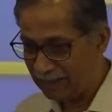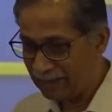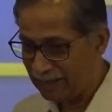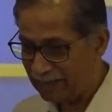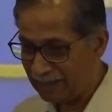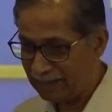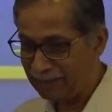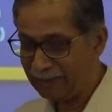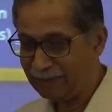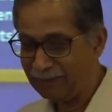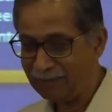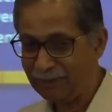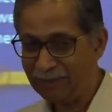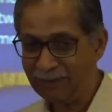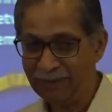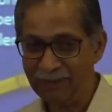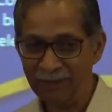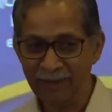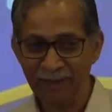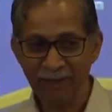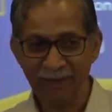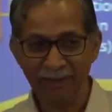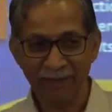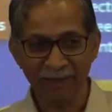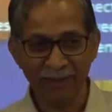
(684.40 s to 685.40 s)
And
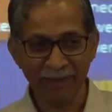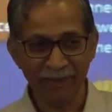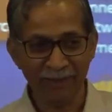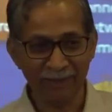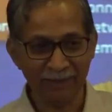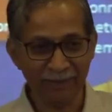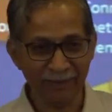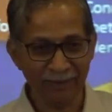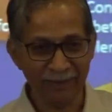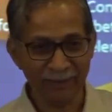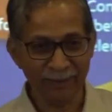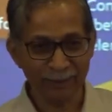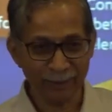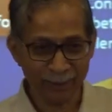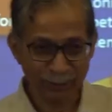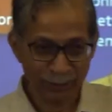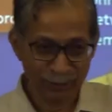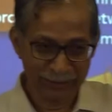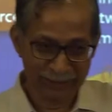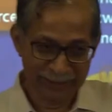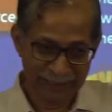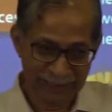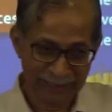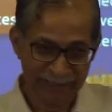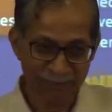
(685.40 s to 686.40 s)
uh, you should
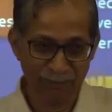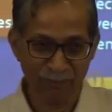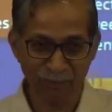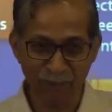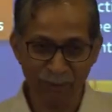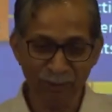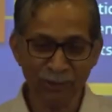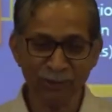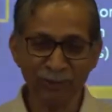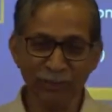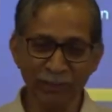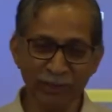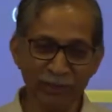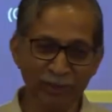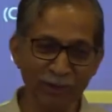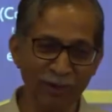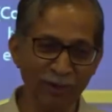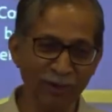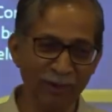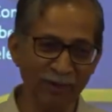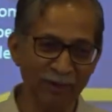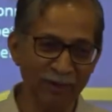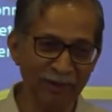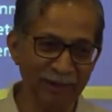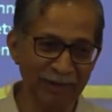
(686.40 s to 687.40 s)
see it both with
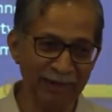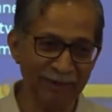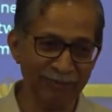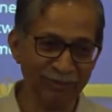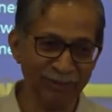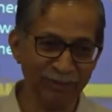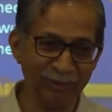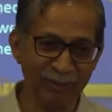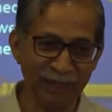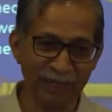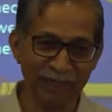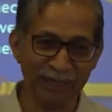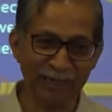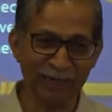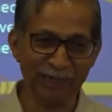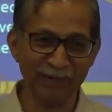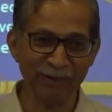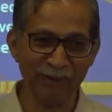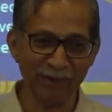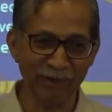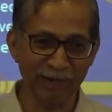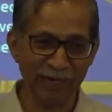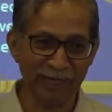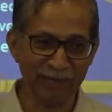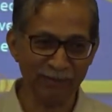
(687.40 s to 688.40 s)
your left brain and
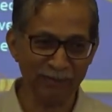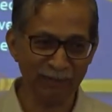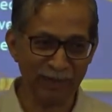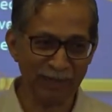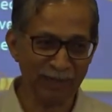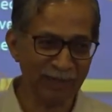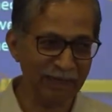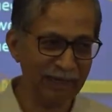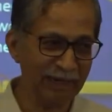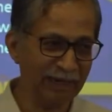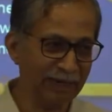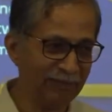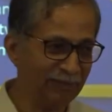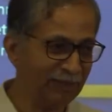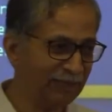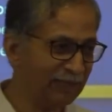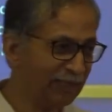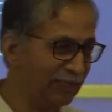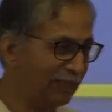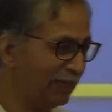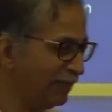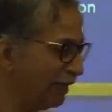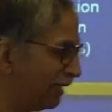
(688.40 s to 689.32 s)
your right brain and everything